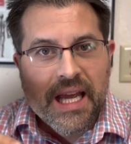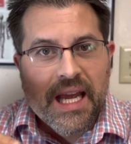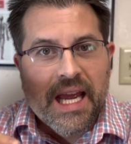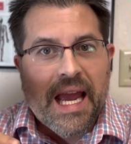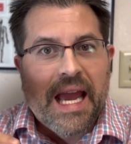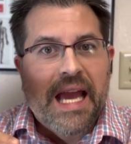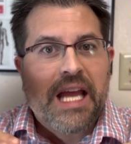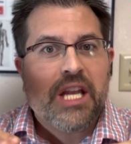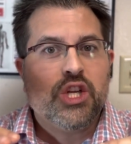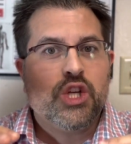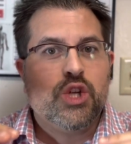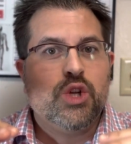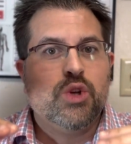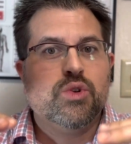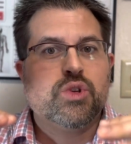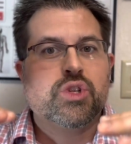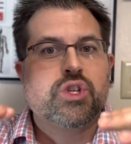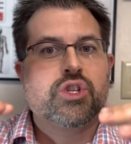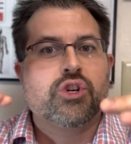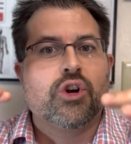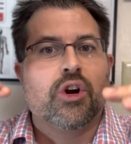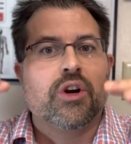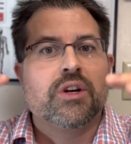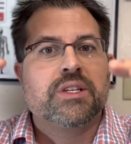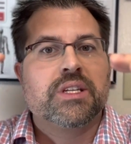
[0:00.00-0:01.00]
and you
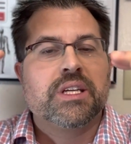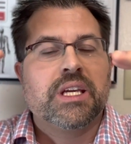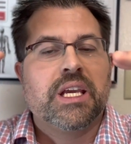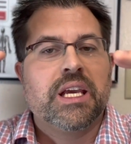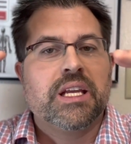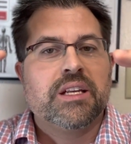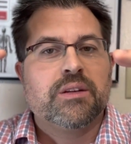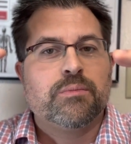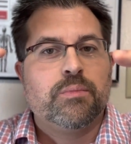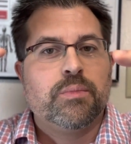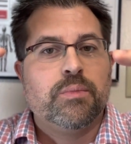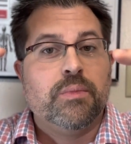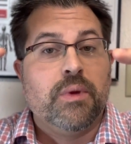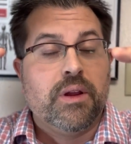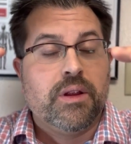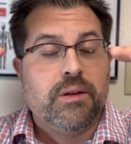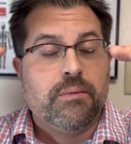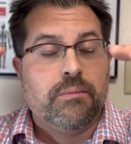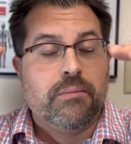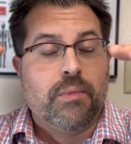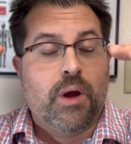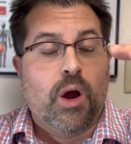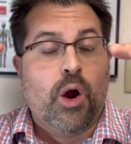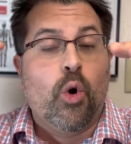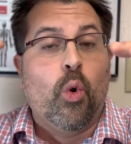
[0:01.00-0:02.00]
start to get
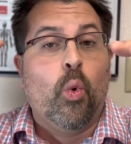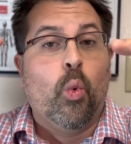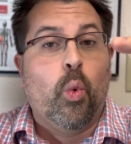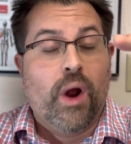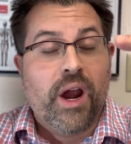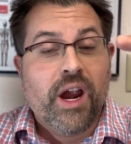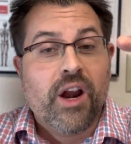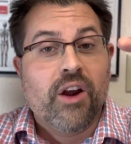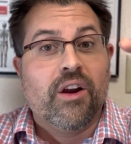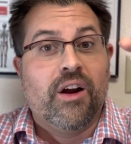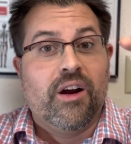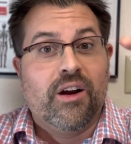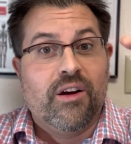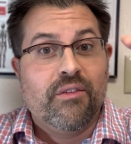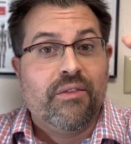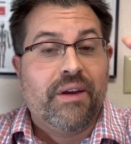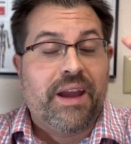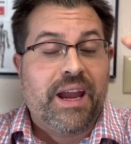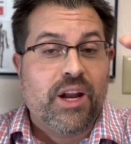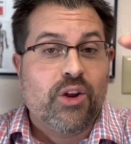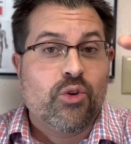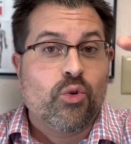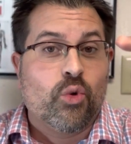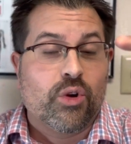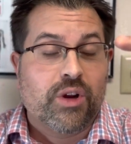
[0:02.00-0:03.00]
aware of
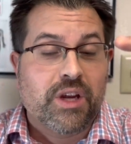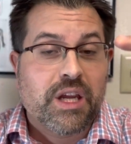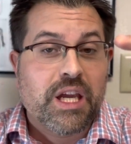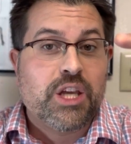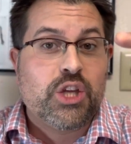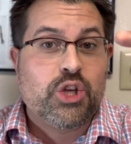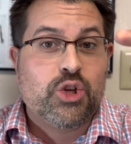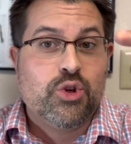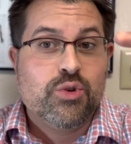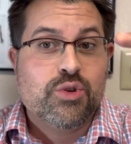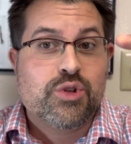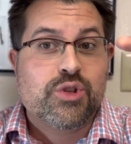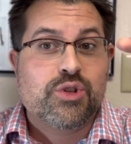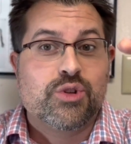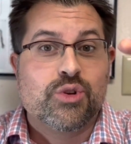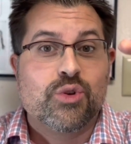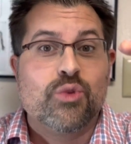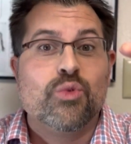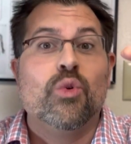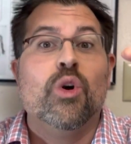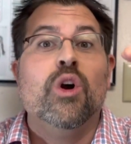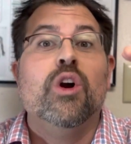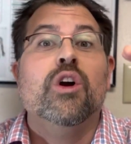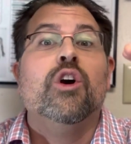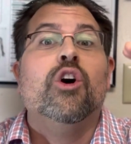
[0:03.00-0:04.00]
and or get used
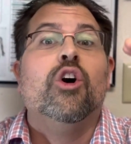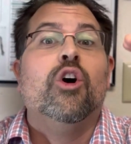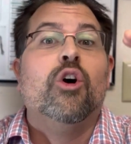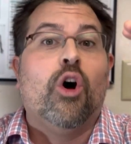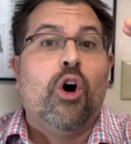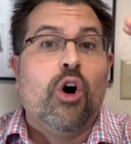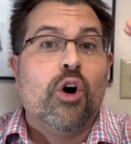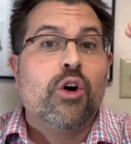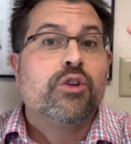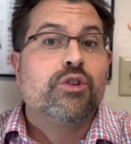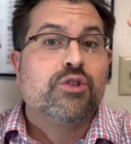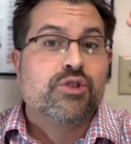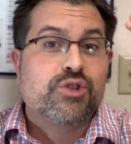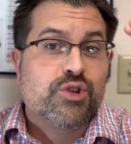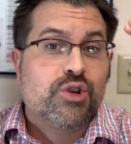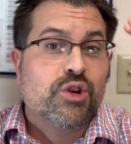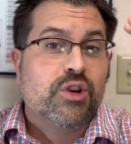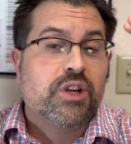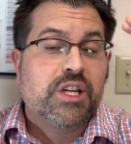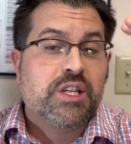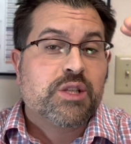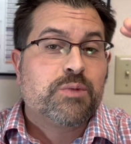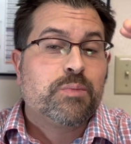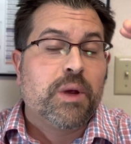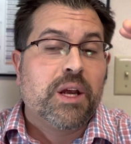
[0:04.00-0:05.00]
to all your
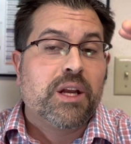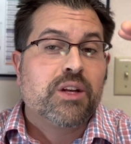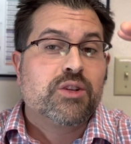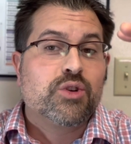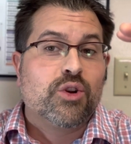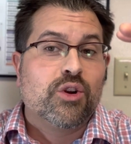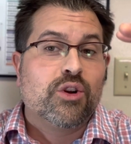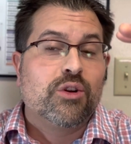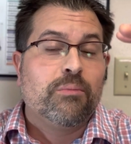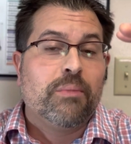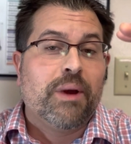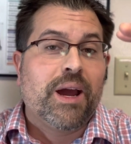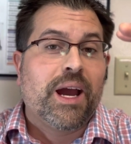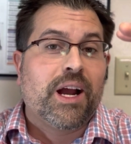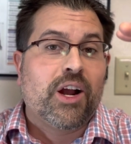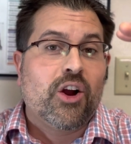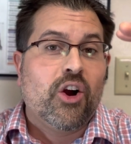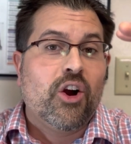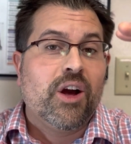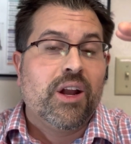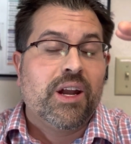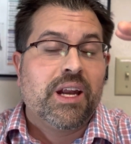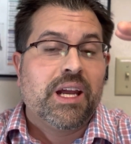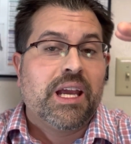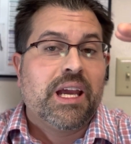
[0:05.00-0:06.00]
circuits being turned back
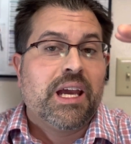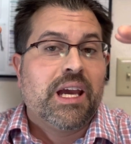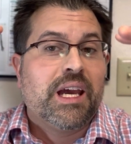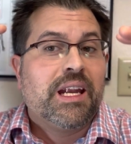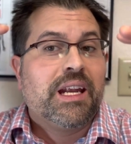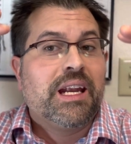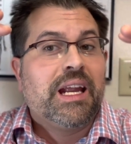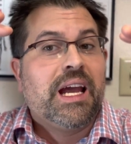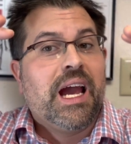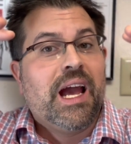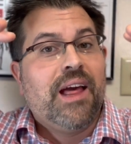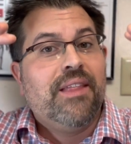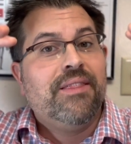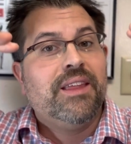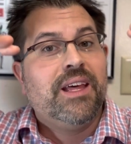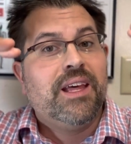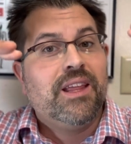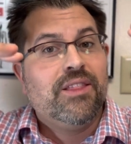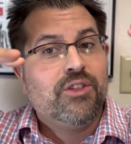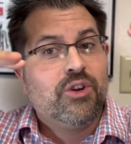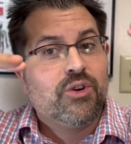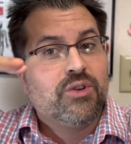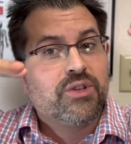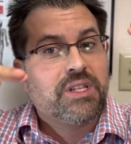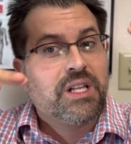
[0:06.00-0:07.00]
on again, and
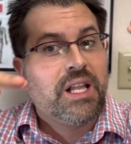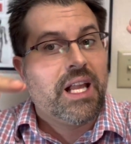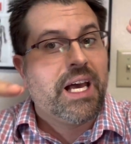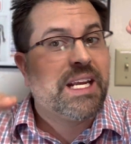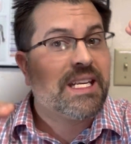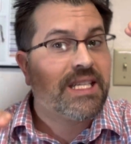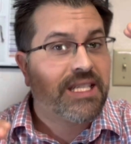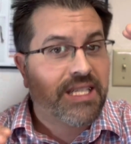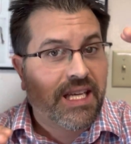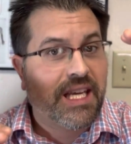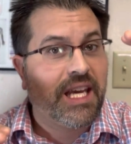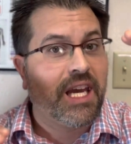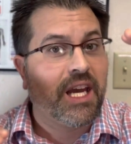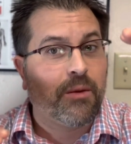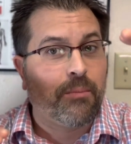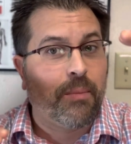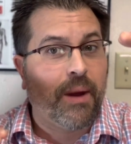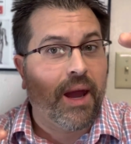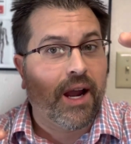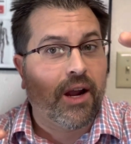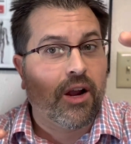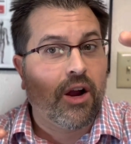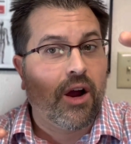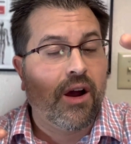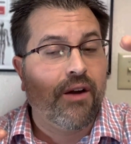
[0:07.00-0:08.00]
then those lights kick
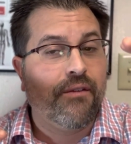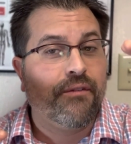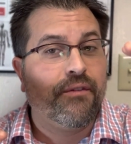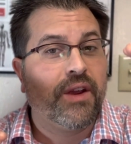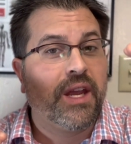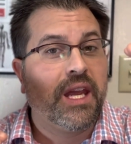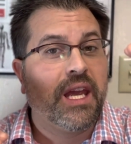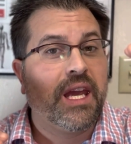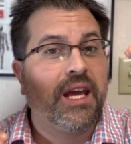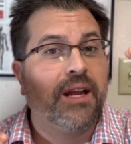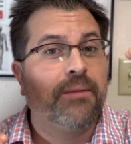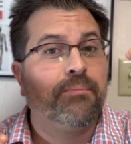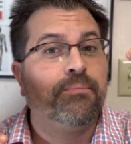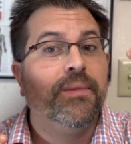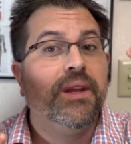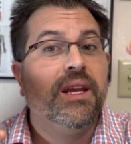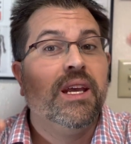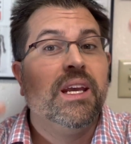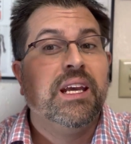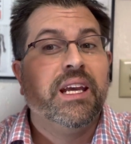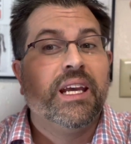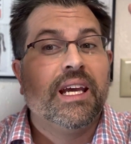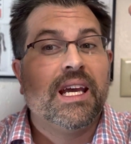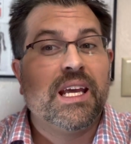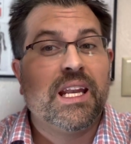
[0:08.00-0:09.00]
back off again,
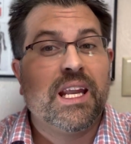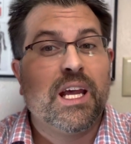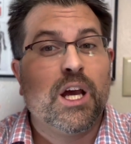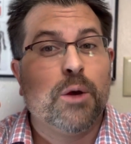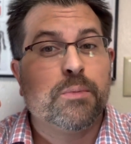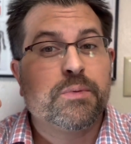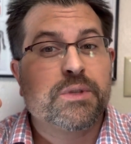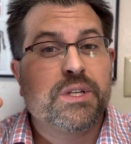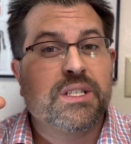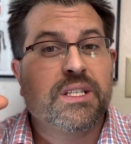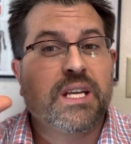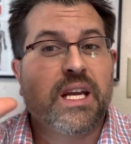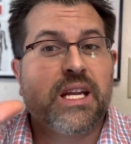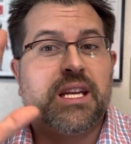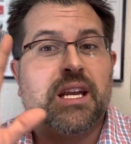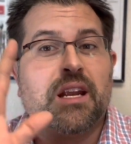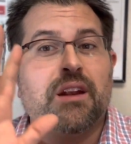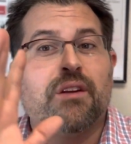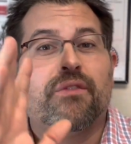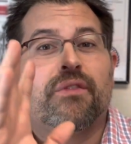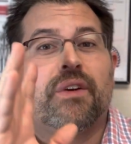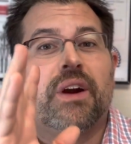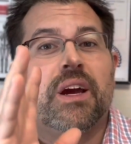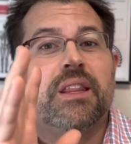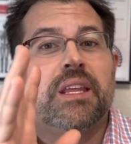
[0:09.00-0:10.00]
it helps us
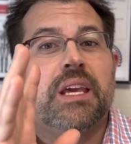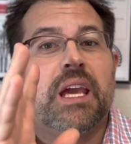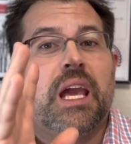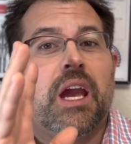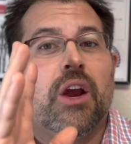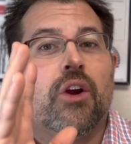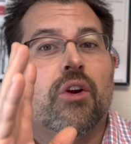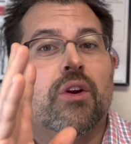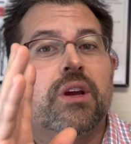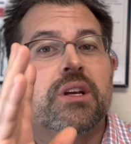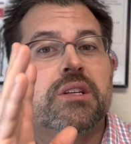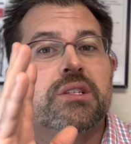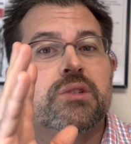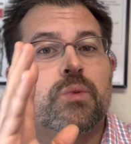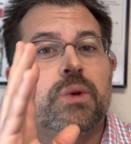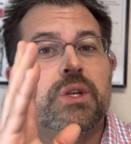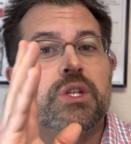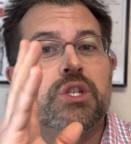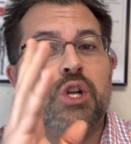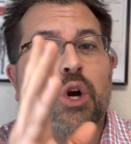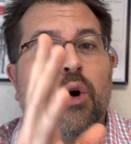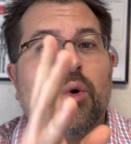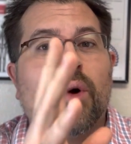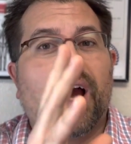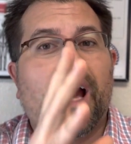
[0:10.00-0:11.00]
identify the areas we
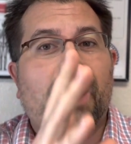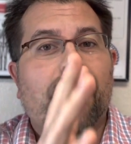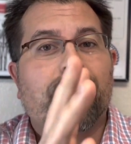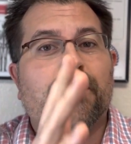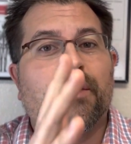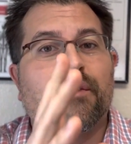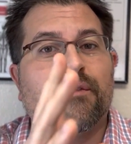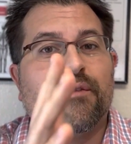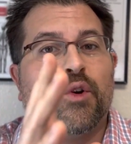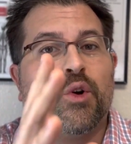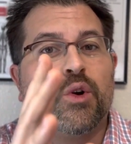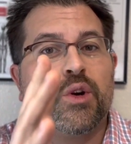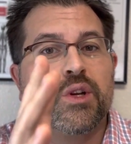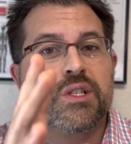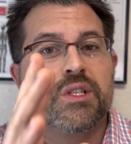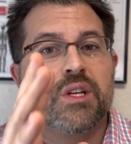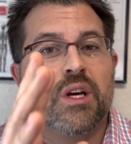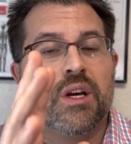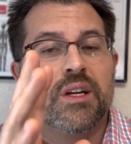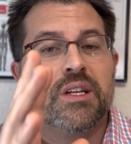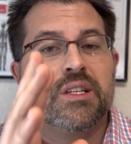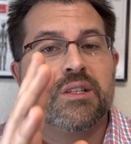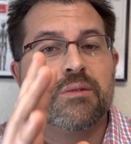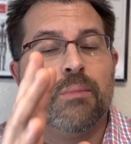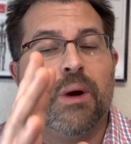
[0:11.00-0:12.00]
don't have to focus
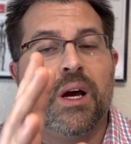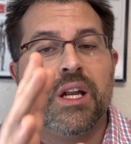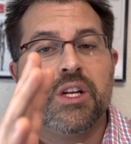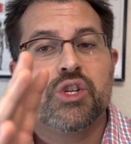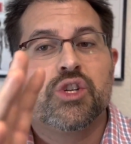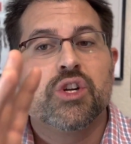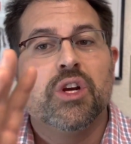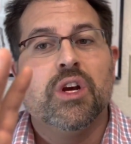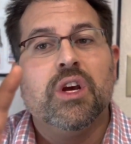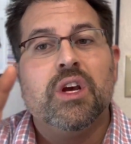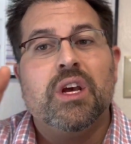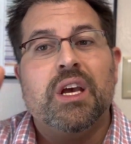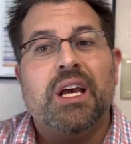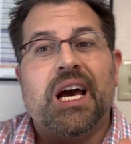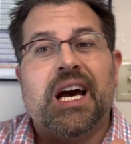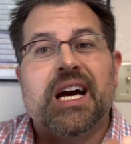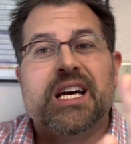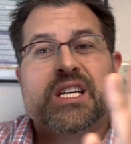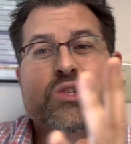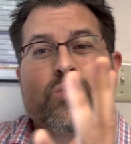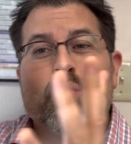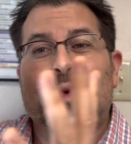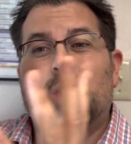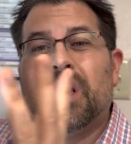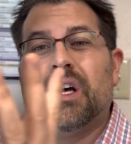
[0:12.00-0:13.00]
on as much,
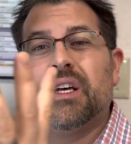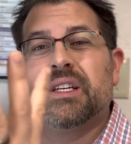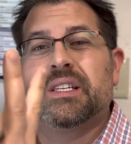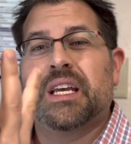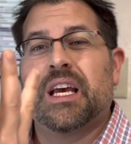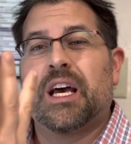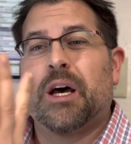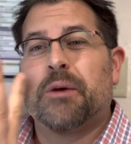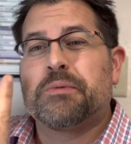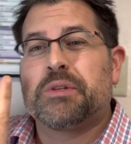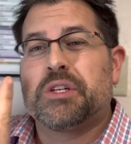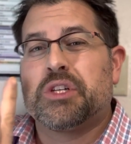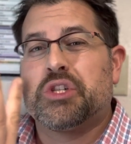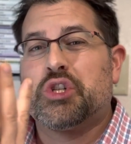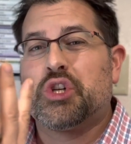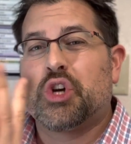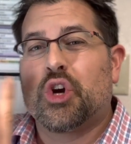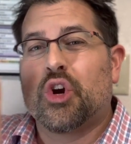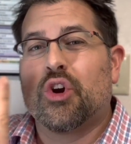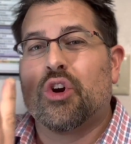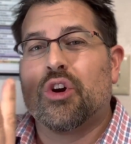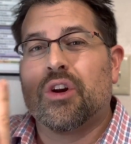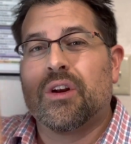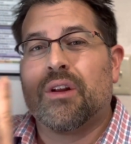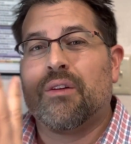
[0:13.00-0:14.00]
as well as it helps us
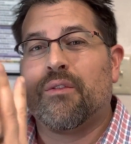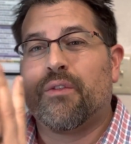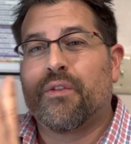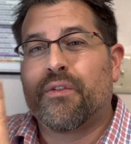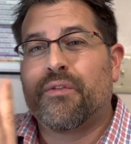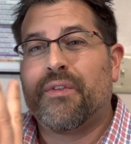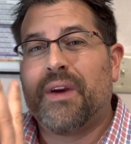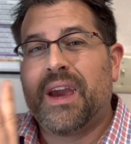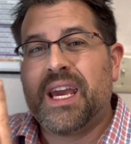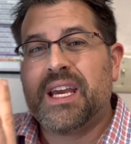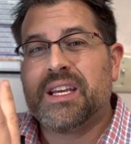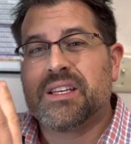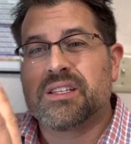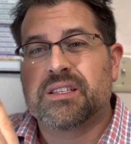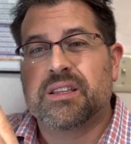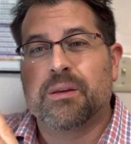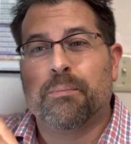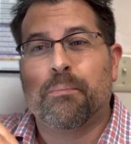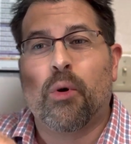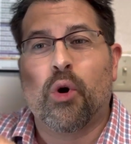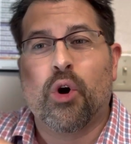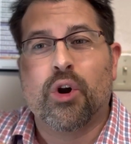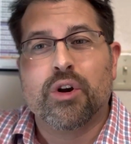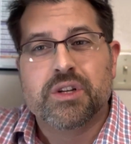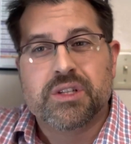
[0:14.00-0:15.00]
turn and face the
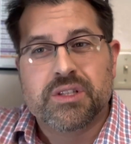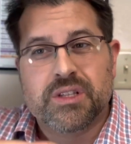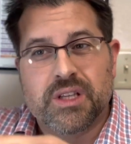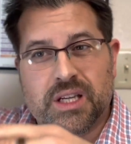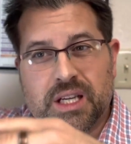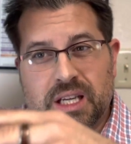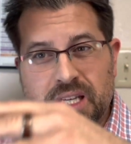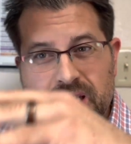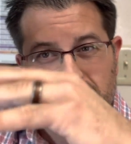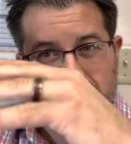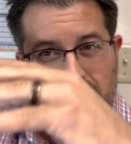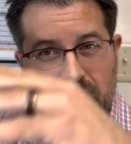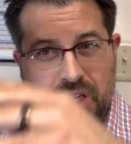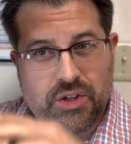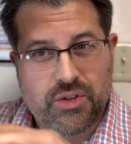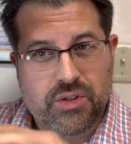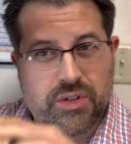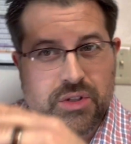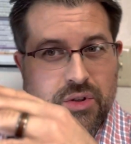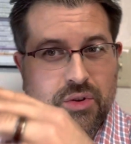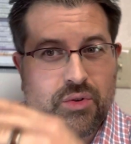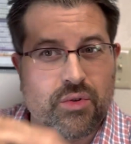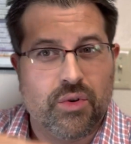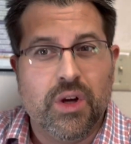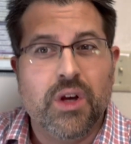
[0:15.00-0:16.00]
parts that continue
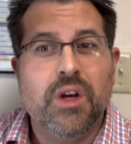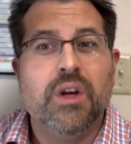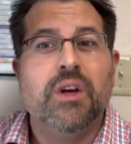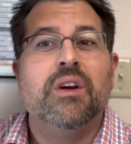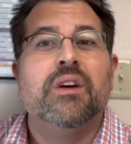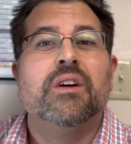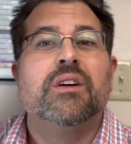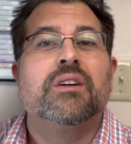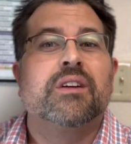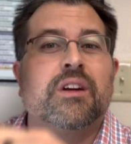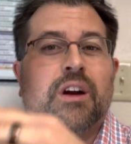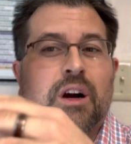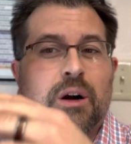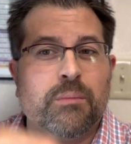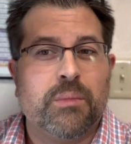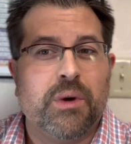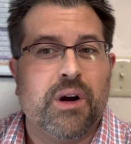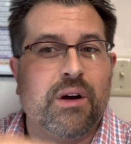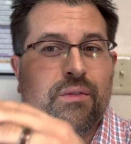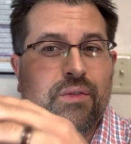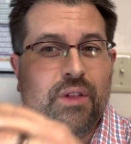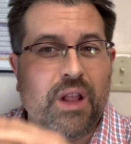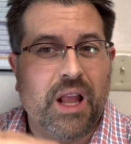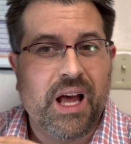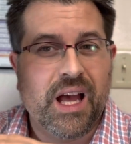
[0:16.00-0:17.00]
to come
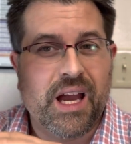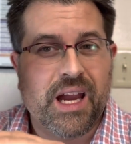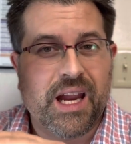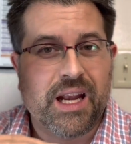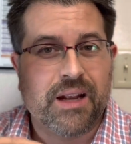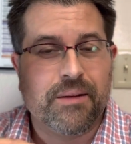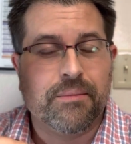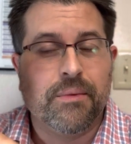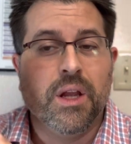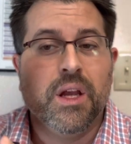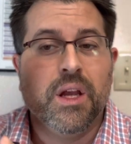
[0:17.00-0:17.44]
offline.